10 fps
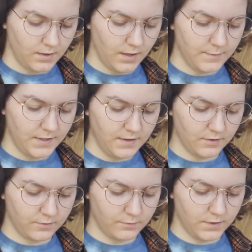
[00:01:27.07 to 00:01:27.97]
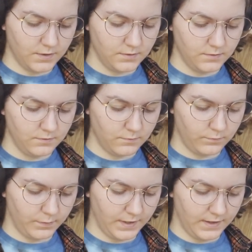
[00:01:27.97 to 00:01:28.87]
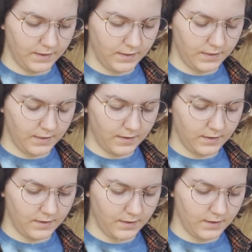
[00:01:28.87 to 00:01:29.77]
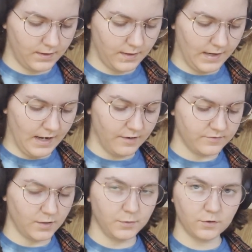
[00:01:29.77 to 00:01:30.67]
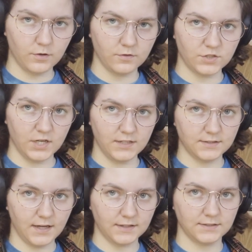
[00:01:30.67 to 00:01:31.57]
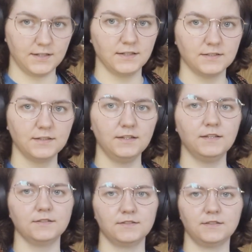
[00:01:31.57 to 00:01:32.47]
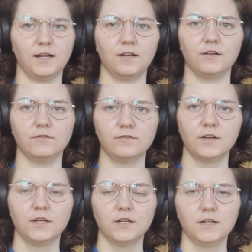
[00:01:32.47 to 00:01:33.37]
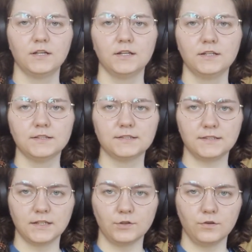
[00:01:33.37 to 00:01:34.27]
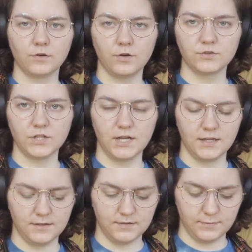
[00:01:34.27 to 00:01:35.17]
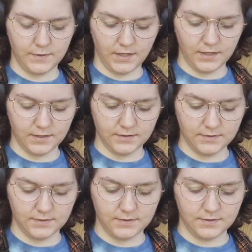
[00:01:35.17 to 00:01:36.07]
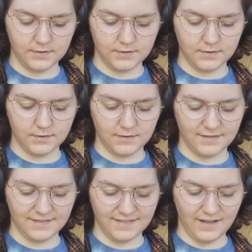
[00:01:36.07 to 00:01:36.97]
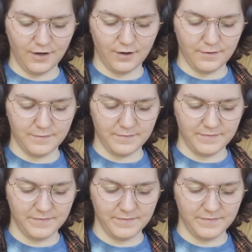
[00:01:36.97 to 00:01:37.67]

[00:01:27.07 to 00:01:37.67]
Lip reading: I made the other one with half double crochets accidentally instead of single crochets because I